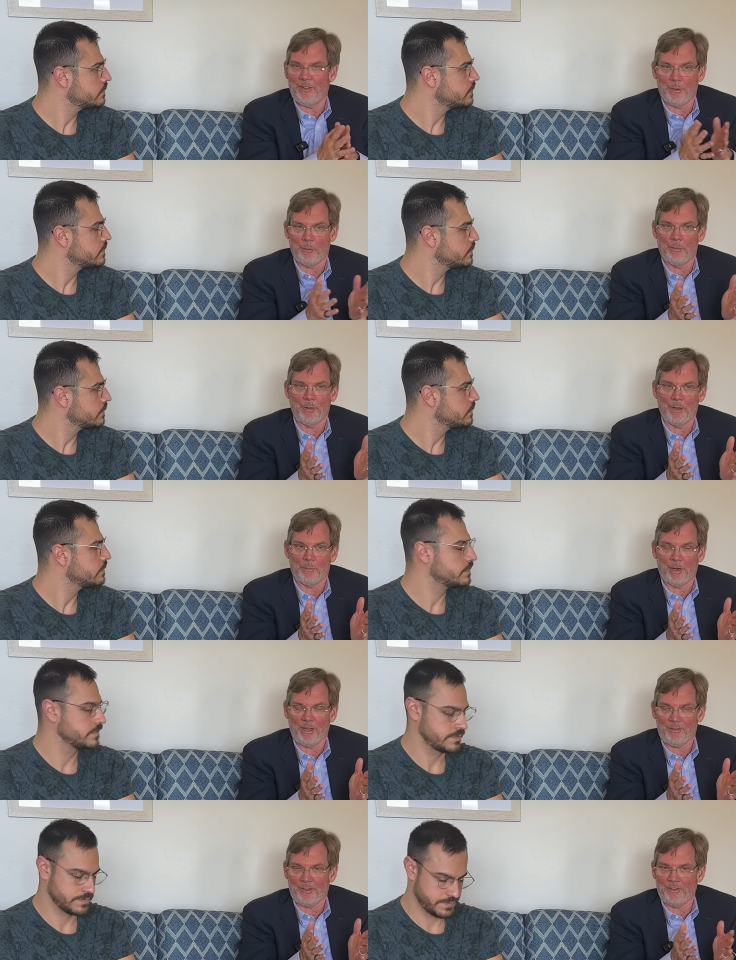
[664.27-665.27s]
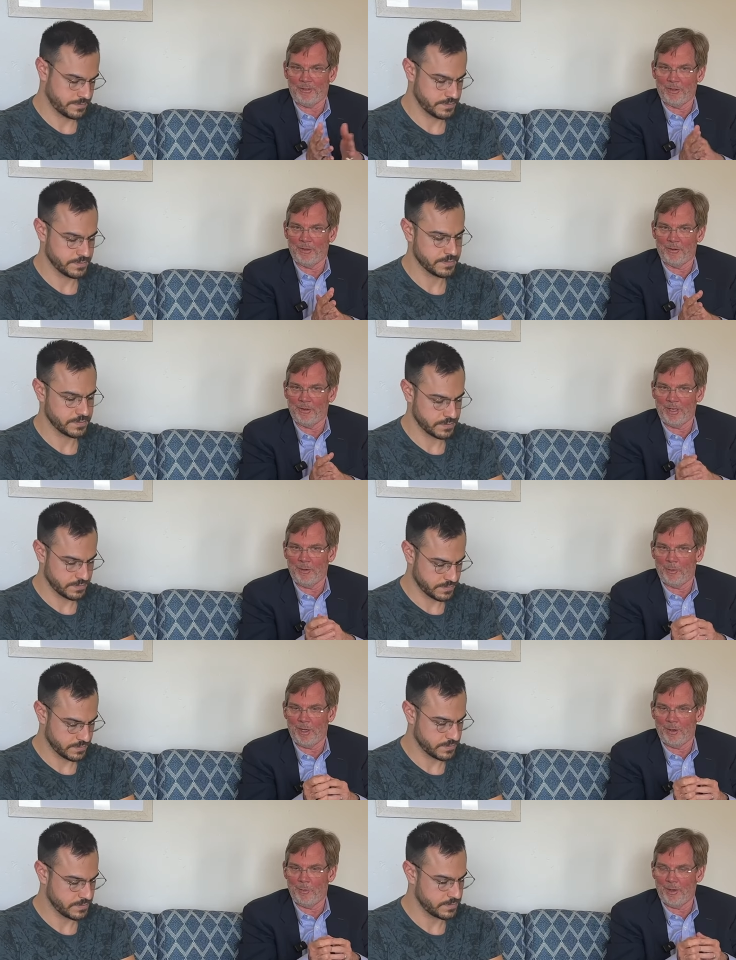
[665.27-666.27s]
Speaker 1: there will be a process literally
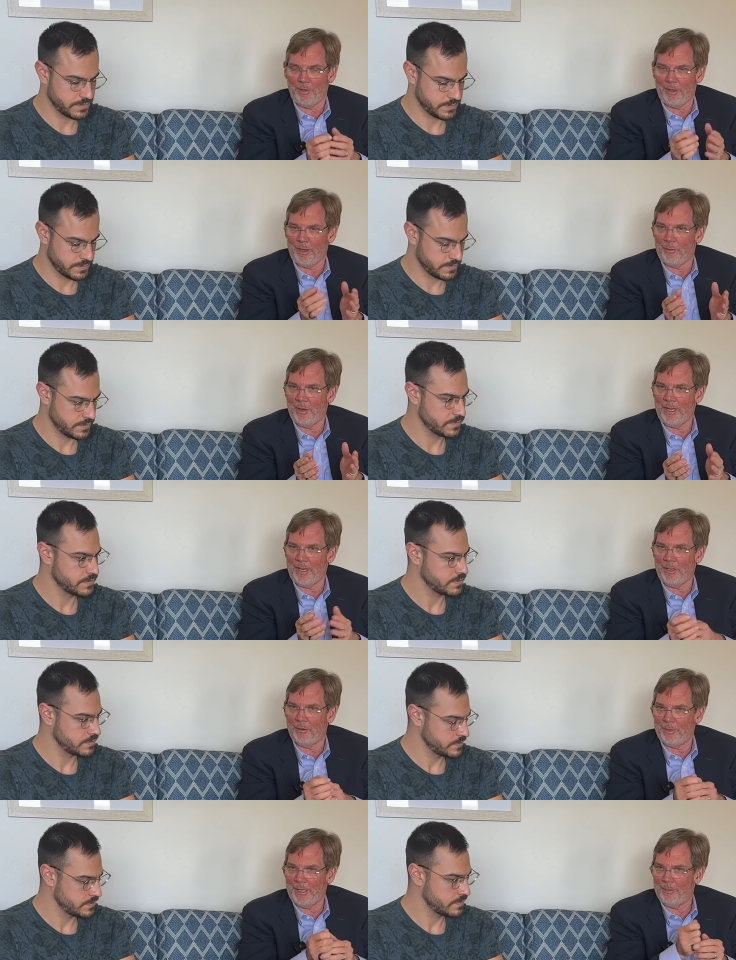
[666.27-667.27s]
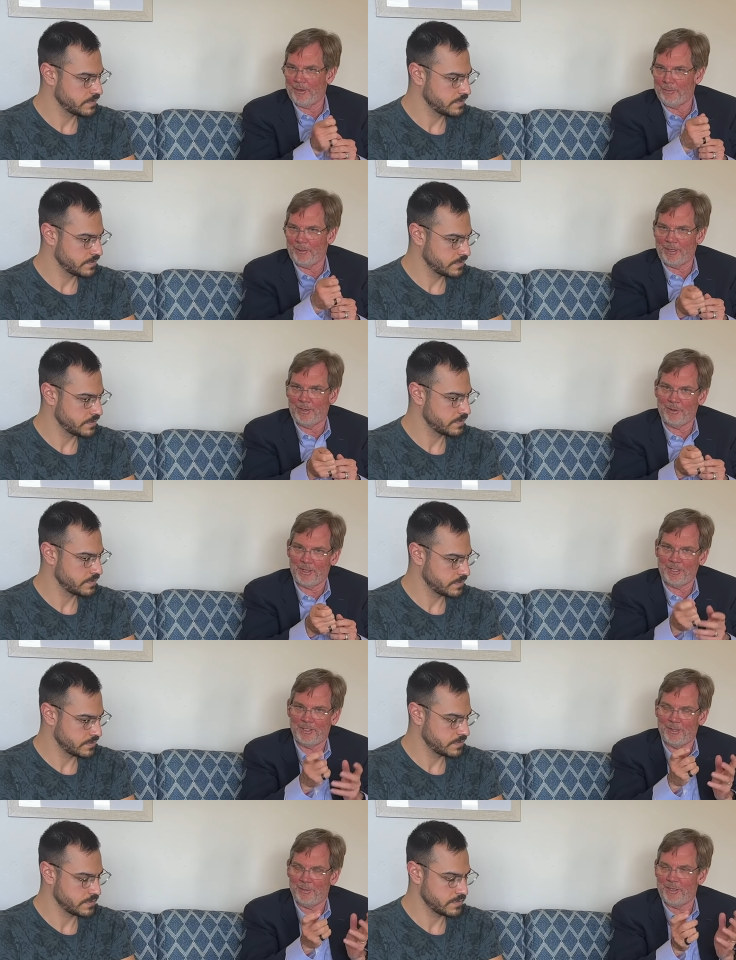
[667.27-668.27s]
where when they're ready, you'll be able to plug your
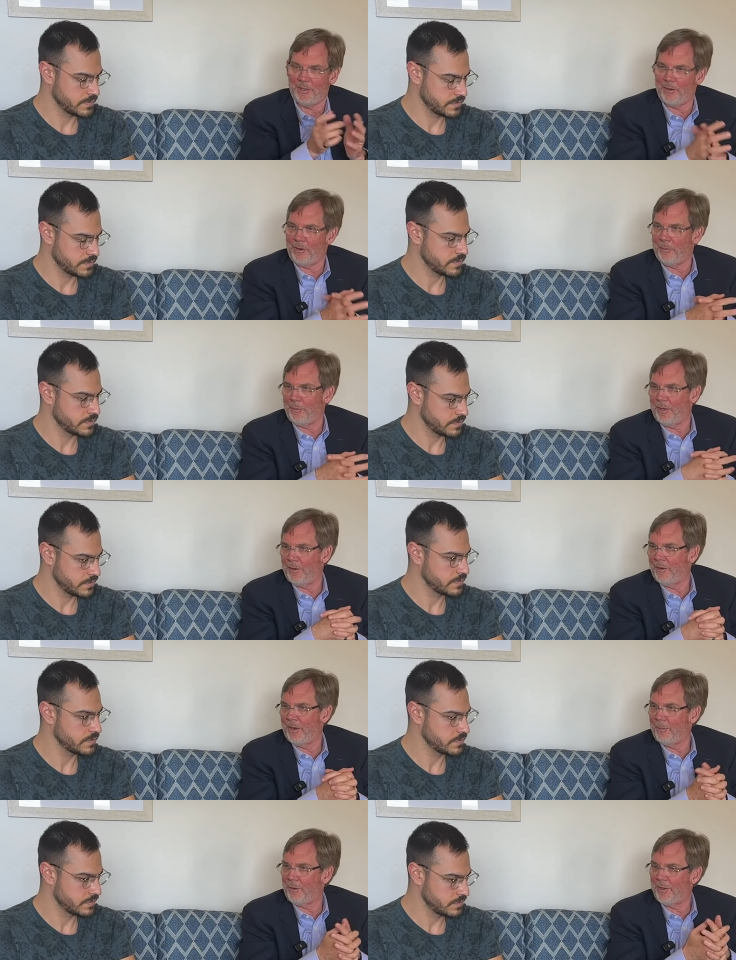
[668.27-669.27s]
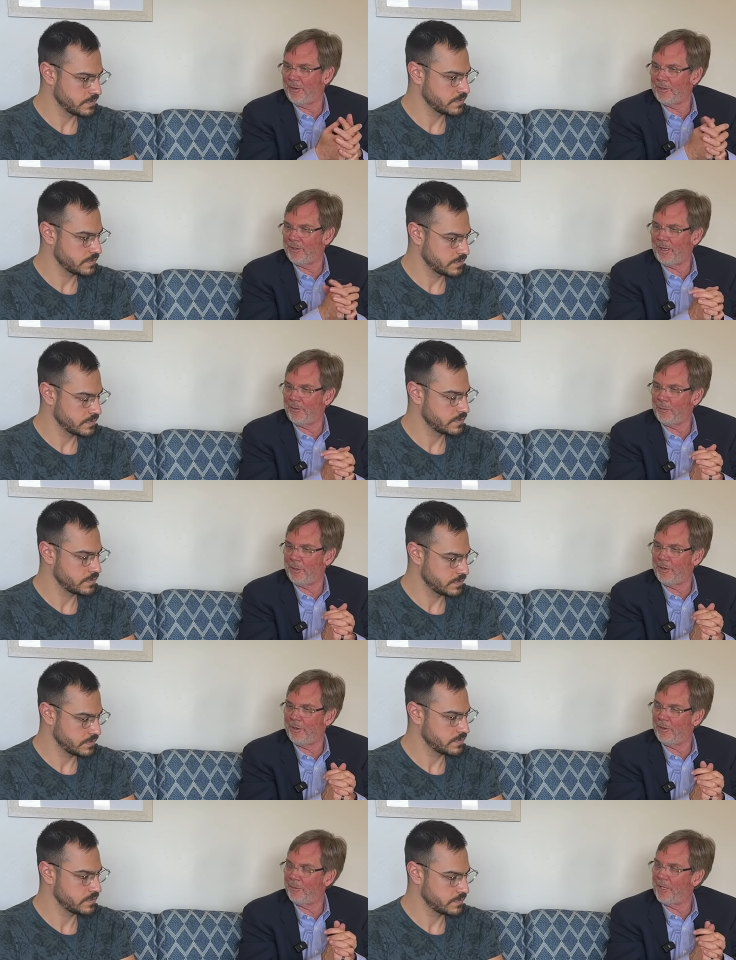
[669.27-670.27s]
T-Slim into your computer, upgrade your software,
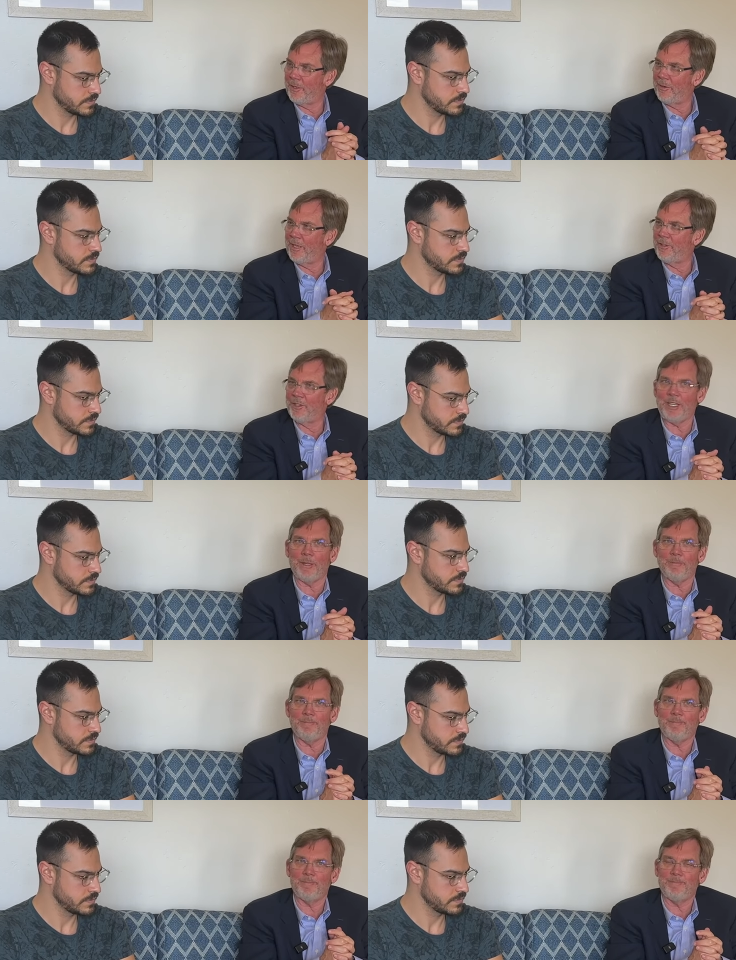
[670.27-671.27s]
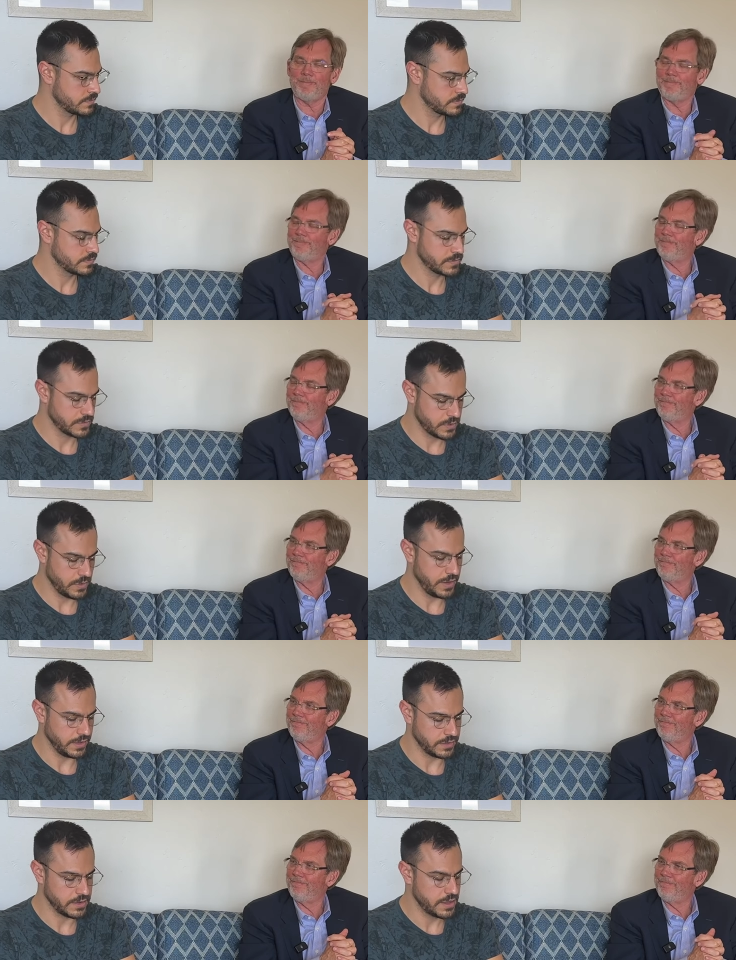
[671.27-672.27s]
and
Speaker 2: you'll be in great shape.
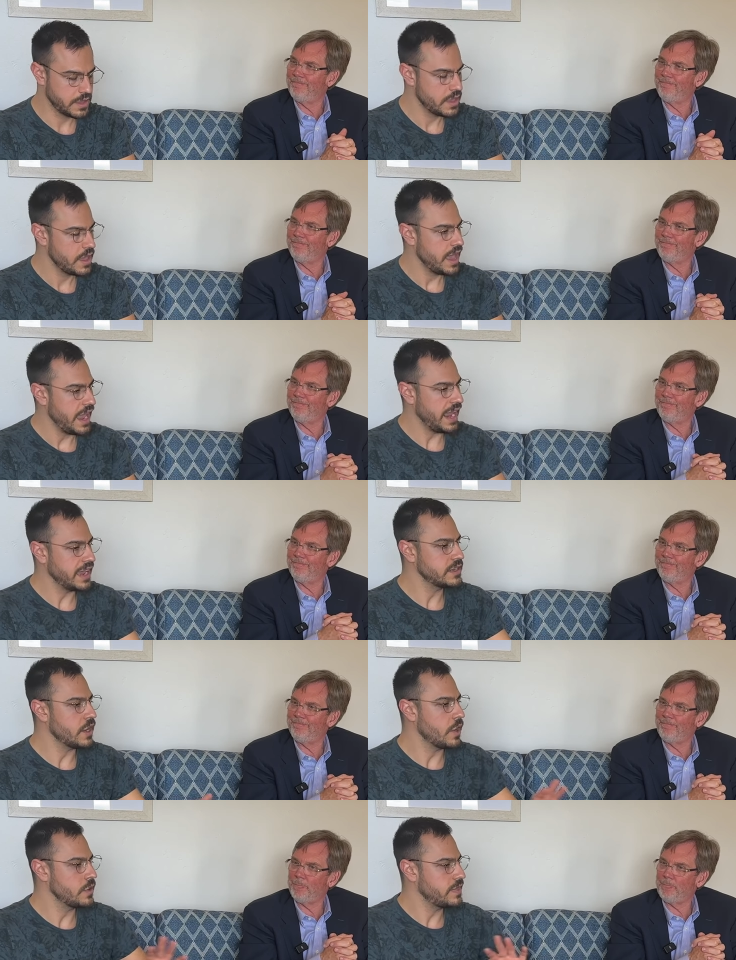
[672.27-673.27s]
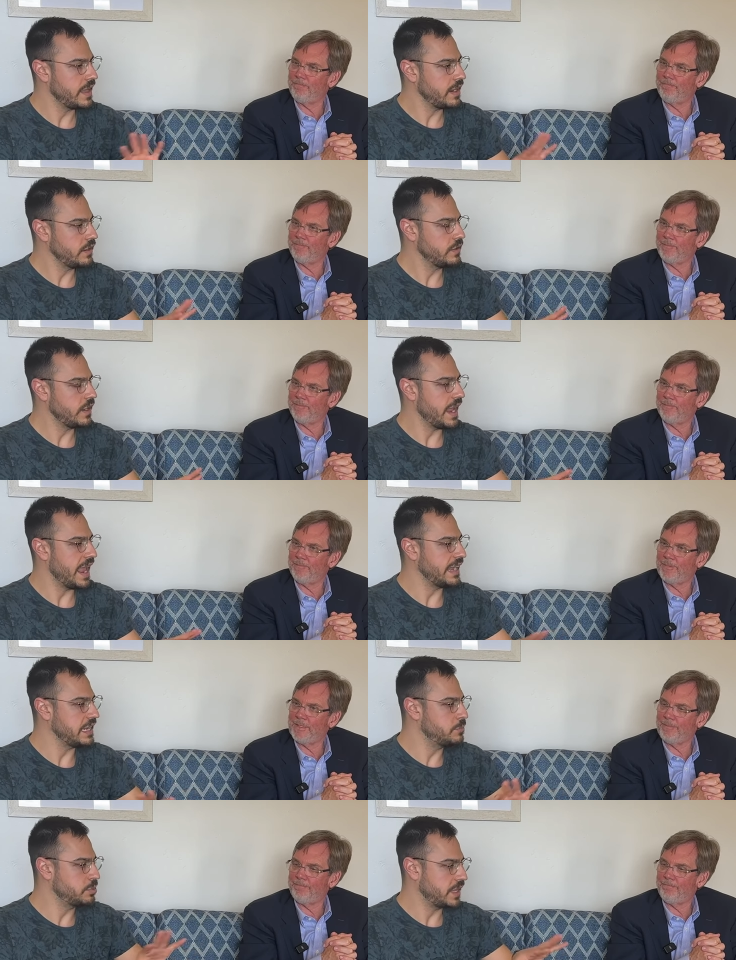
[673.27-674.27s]
Great. And are there
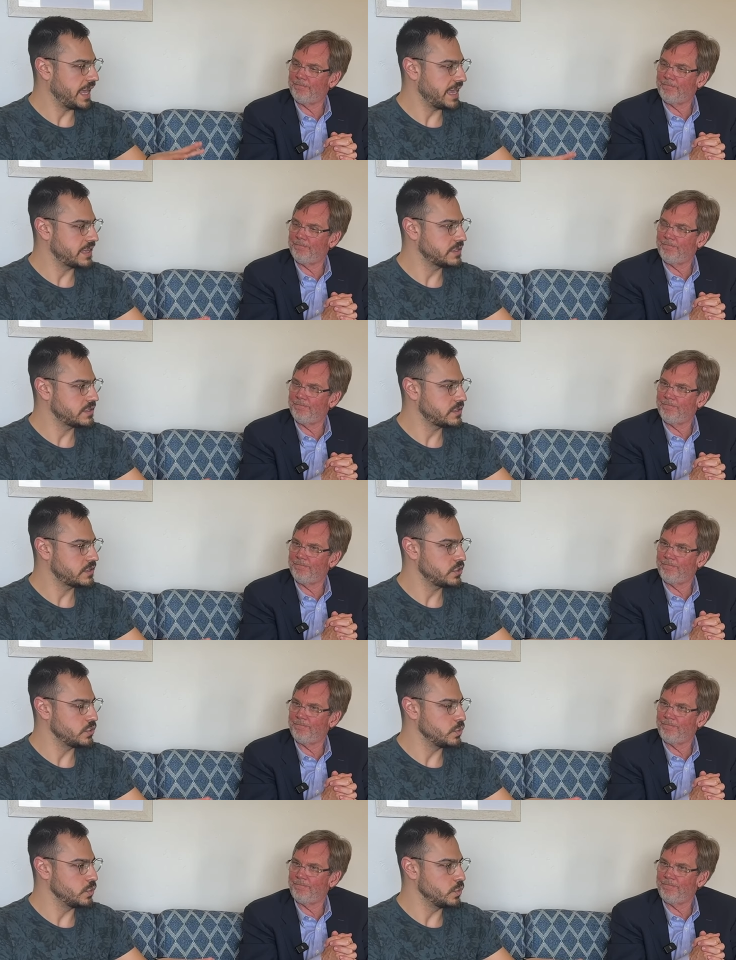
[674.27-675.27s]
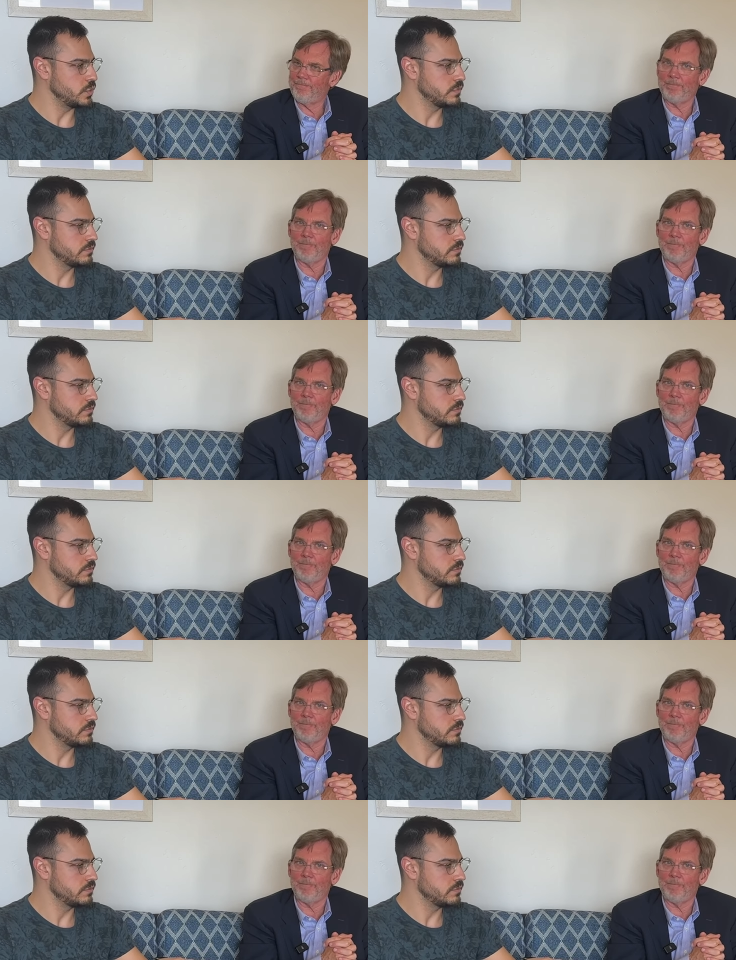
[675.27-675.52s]
any plans to,